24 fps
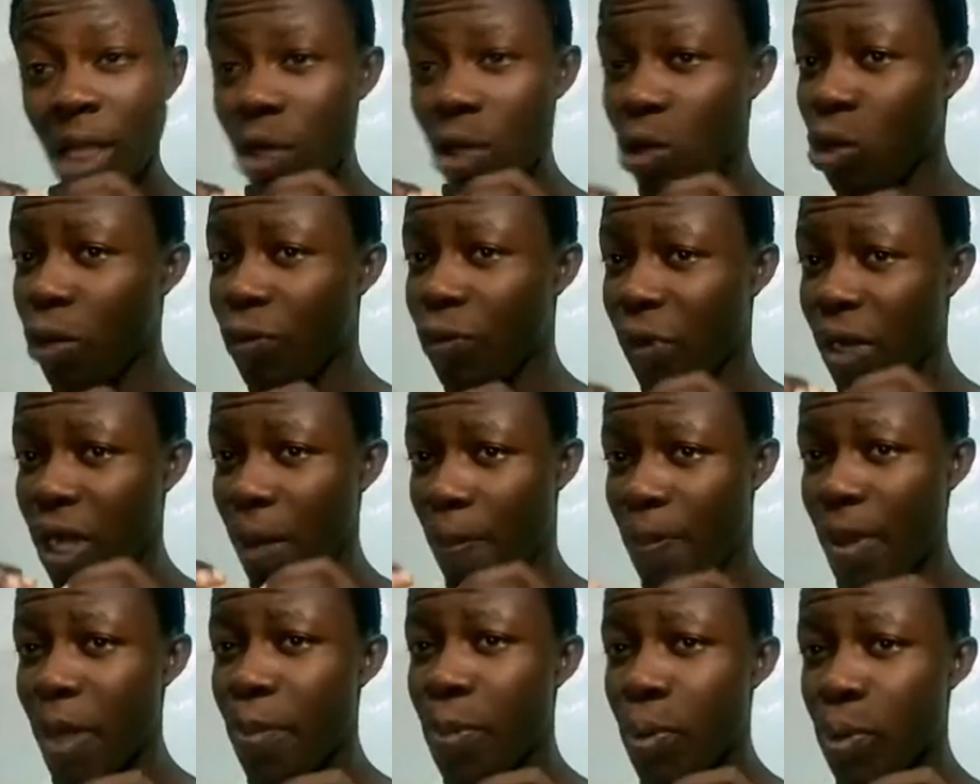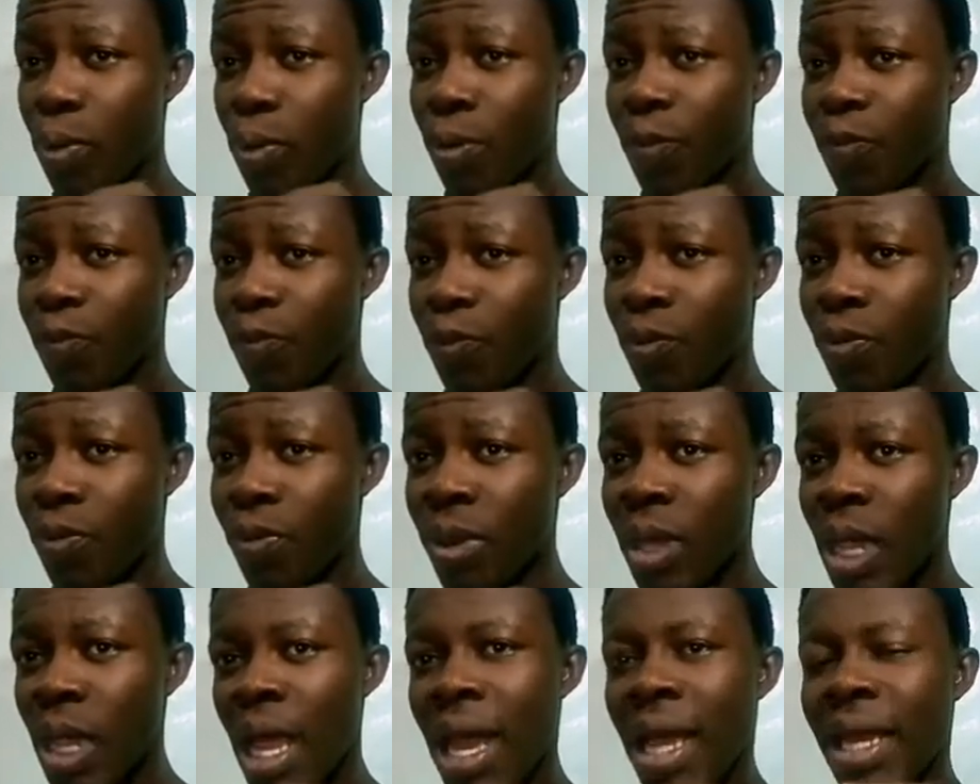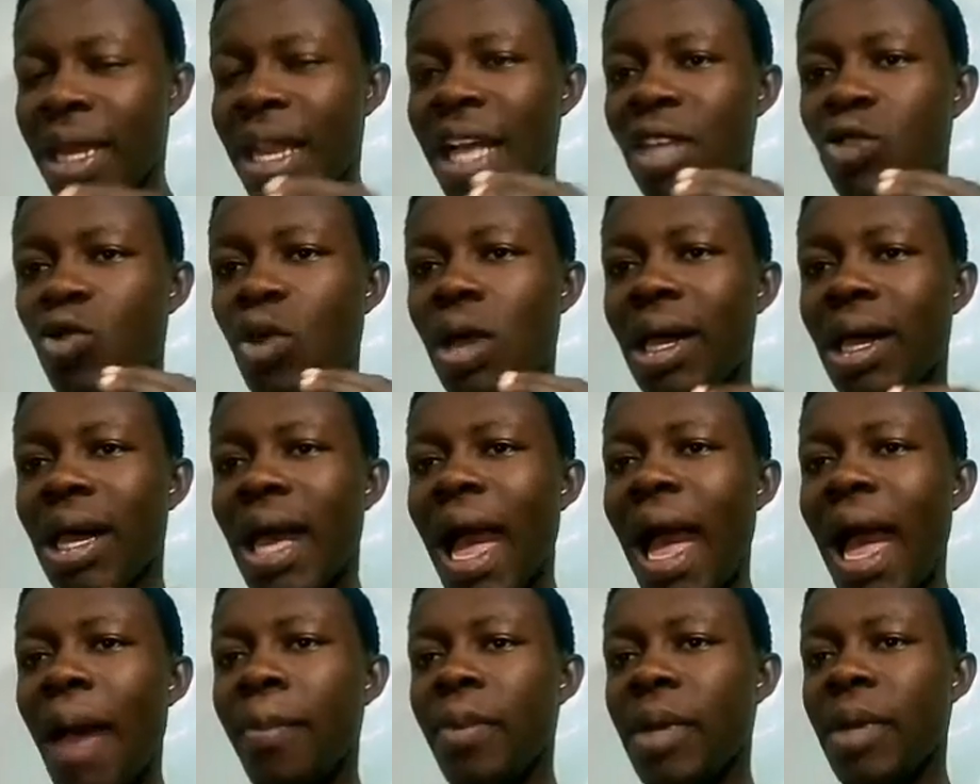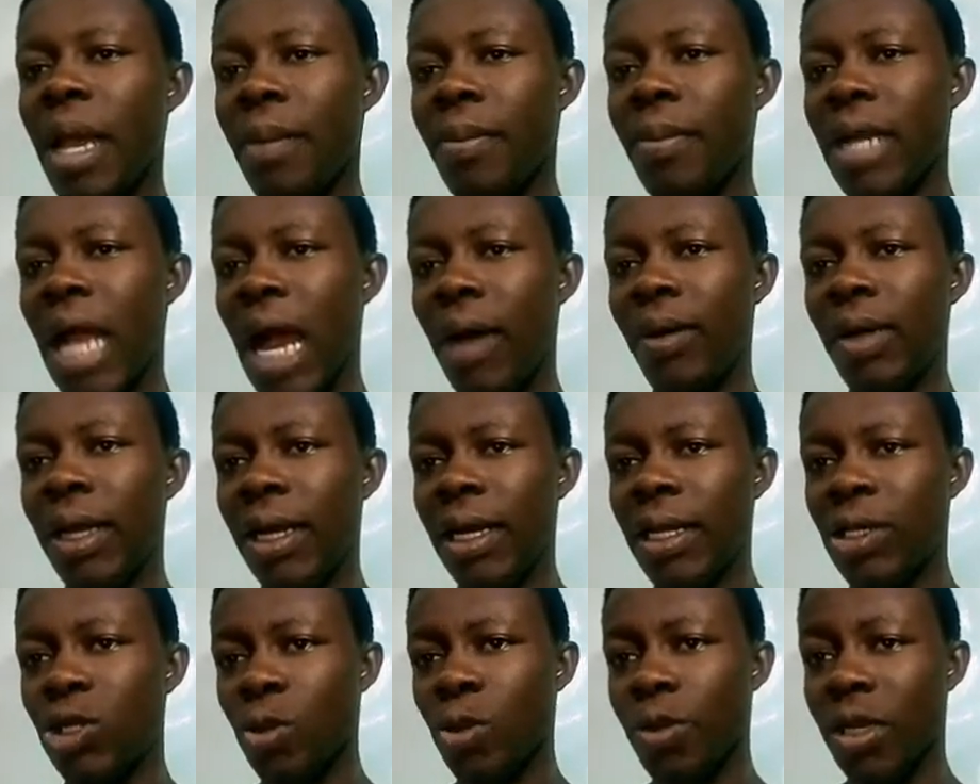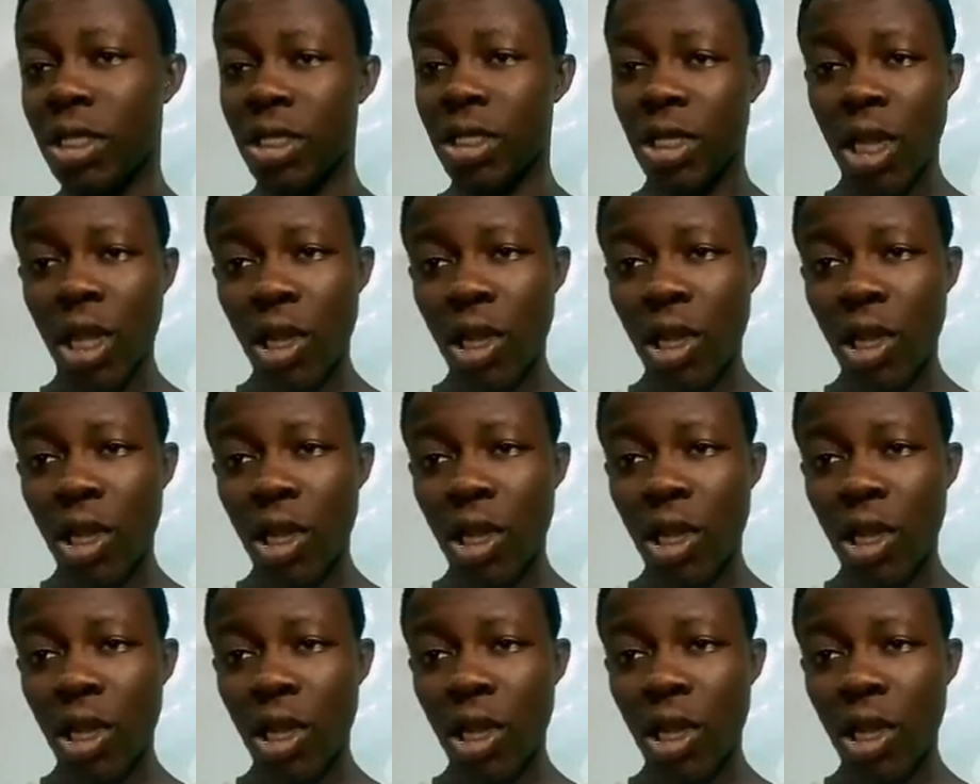good for the people, that will calm them down a little bit.